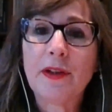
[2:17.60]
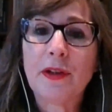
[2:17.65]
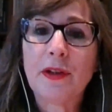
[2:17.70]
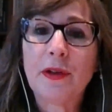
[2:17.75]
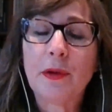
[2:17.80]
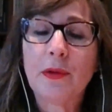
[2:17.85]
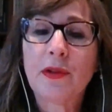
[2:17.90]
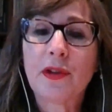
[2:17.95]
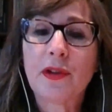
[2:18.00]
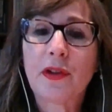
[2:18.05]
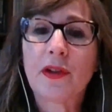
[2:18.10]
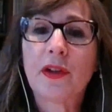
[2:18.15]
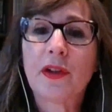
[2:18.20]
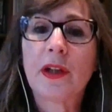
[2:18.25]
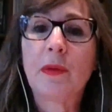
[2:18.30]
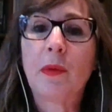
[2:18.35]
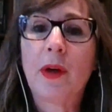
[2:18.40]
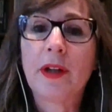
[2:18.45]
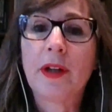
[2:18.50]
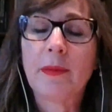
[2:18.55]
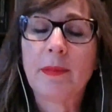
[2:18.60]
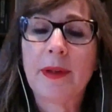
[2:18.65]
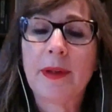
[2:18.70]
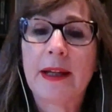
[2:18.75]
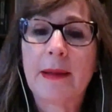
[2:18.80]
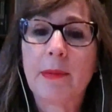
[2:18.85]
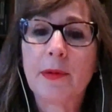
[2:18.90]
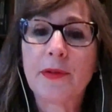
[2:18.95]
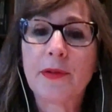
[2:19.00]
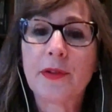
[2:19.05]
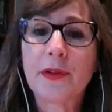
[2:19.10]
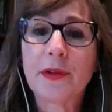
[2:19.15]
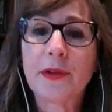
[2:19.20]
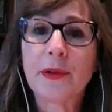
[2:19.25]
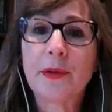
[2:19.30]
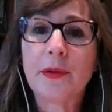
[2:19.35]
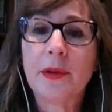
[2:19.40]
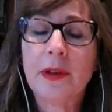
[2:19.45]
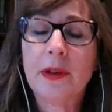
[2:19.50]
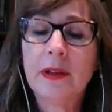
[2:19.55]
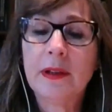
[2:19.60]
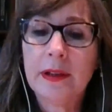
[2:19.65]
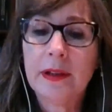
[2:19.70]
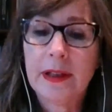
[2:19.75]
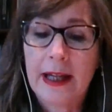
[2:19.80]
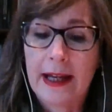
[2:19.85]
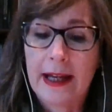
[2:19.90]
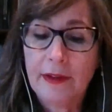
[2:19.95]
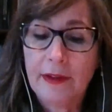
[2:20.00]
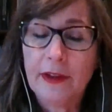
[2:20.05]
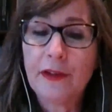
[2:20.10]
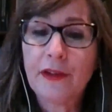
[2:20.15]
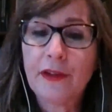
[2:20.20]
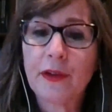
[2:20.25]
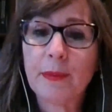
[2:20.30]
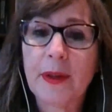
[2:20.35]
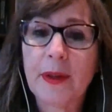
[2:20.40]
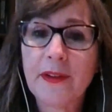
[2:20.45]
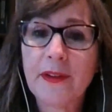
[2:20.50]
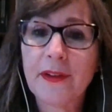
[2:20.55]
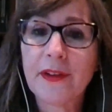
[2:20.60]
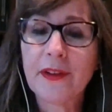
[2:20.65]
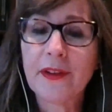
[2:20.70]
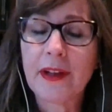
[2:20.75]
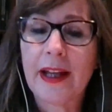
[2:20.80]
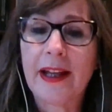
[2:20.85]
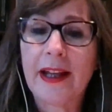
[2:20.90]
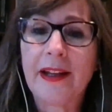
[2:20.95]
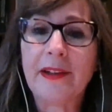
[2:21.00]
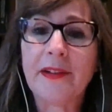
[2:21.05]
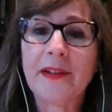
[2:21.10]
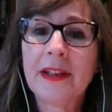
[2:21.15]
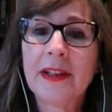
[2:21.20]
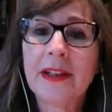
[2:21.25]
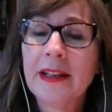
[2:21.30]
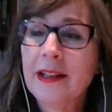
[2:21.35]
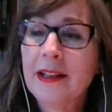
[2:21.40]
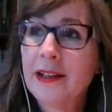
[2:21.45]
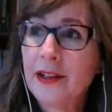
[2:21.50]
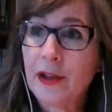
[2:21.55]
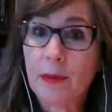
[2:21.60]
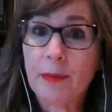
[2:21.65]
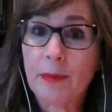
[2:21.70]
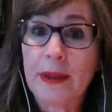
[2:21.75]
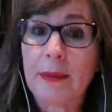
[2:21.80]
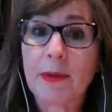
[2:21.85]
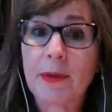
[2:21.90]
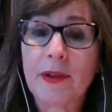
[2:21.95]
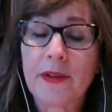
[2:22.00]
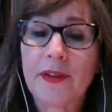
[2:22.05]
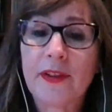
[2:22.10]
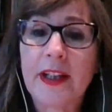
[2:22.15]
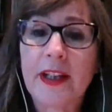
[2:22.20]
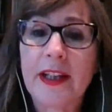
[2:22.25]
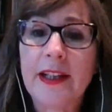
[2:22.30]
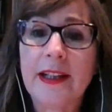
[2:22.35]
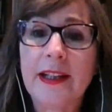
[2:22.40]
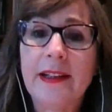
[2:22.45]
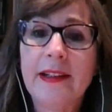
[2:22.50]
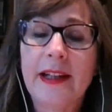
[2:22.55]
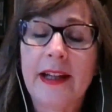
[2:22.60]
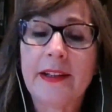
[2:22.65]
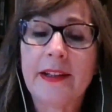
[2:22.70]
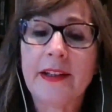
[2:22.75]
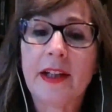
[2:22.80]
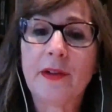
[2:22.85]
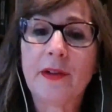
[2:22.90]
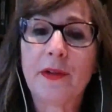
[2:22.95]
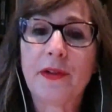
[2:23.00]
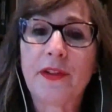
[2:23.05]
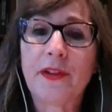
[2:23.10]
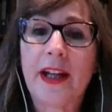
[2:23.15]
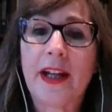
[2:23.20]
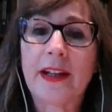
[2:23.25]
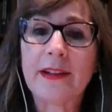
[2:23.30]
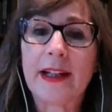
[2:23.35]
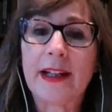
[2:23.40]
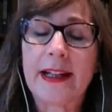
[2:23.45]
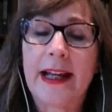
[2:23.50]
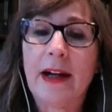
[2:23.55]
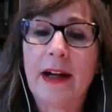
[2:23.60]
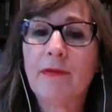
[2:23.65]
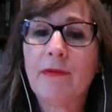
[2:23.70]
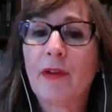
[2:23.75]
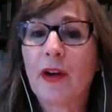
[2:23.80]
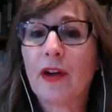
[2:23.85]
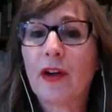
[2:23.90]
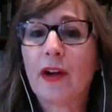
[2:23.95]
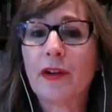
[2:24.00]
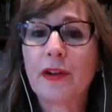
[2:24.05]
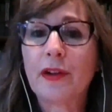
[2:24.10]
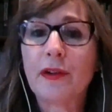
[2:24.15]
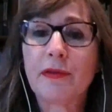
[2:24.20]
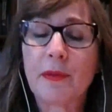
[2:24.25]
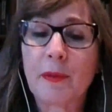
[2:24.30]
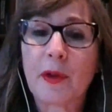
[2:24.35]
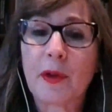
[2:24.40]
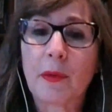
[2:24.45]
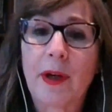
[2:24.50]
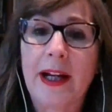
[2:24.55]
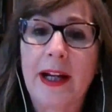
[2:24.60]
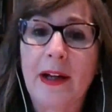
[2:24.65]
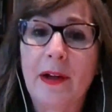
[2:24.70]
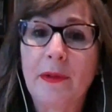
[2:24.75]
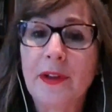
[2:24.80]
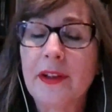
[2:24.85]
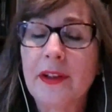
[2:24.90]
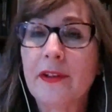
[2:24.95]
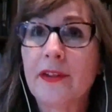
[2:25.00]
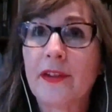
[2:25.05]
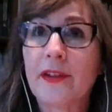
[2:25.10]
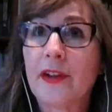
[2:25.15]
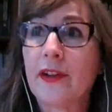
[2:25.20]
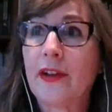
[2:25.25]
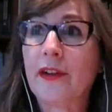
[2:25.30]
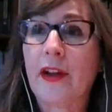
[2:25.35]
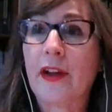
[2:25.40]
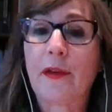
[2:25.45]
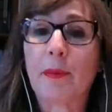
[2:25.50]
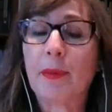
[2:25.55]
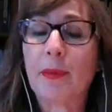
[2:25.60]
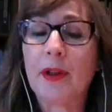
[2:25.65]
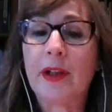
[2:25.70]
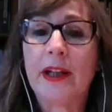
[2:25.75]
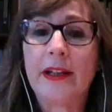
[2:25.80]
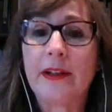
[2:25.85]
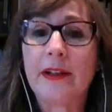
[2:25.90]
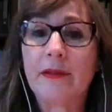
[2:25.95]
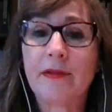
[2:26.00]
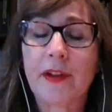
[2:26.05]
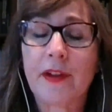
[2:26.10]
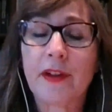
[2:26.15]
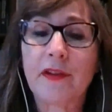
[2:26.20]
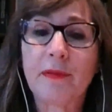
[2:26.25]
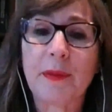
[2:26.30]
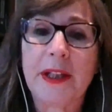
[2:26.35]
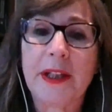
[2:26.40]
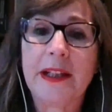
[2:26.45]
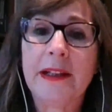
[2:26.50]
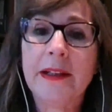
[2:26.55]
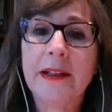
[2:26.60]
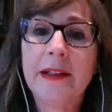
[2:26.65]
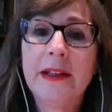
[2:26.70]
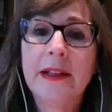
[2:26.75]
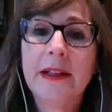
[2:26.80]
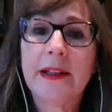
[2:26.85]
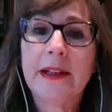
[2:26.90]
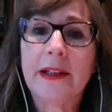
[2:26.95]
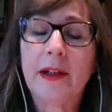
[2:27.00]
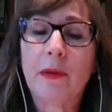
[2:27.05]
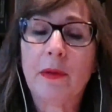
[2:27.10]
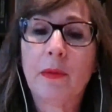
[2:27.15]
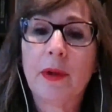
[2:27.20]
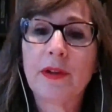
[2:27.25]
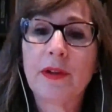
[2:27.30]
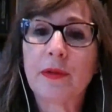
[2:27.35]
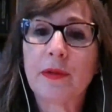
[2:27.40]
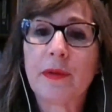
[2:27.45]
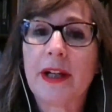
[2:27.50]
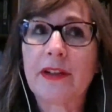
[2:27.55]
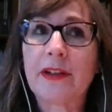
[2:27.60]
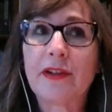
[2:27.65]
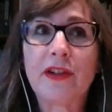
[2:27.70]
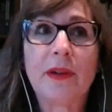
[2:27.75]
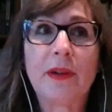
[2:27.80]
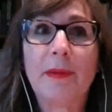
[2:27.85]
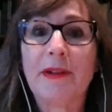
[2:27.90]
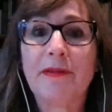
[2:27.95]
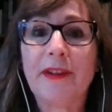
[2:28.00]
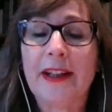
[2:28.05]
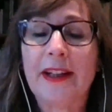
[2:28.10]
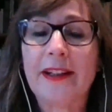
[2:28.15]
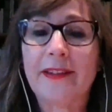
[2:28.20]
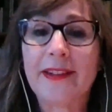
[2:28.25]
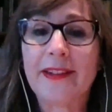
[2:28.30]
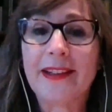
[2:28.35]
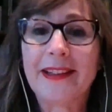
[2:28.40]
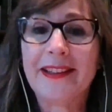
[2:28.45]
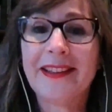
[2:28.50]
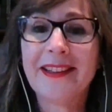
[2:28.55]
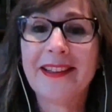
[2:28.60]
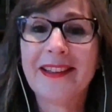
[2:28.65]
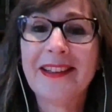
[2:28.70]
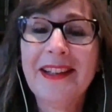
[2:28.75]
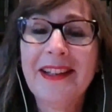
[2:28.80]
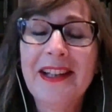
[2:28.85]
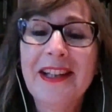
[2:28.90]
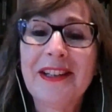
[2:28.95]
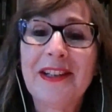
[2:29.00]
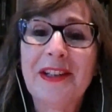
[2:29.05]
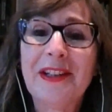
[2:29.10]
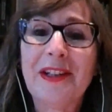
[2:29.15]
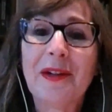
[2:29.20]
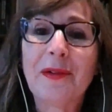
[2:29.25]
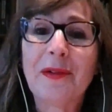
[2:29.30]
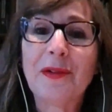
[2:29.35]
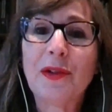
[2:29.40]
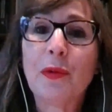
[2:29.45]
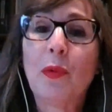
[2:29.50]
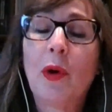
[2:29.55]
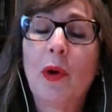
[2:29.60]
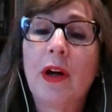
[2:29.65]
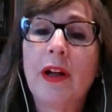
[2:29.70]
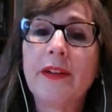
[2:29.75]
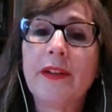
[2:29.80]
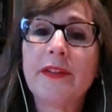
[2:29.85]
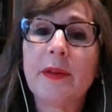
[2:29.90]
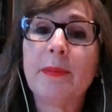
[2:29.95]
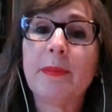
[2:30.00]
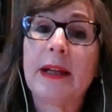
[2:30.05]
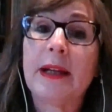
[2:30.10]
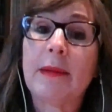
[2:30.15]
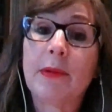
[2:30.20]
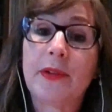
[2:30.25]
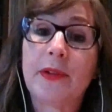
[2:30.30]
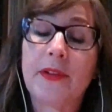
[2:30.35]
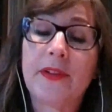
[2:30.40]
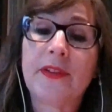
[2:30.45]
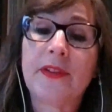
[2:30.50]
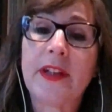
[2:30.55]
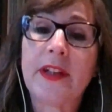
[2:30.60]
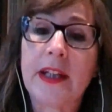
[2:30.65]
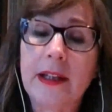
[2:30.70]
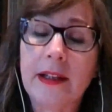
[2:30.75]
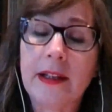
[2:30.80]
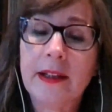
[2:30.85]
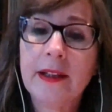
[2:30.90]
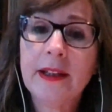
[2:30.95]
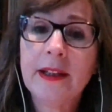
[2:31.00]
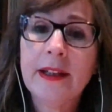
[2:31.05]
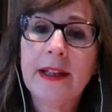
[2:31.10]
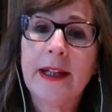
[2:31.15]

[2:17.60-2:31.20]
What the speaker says: you certainly want to be able to have instruments and be able to see and understand, like, how far are you from the ground? Is there another plane in front of me? What direction am I facing? You want to be able to see.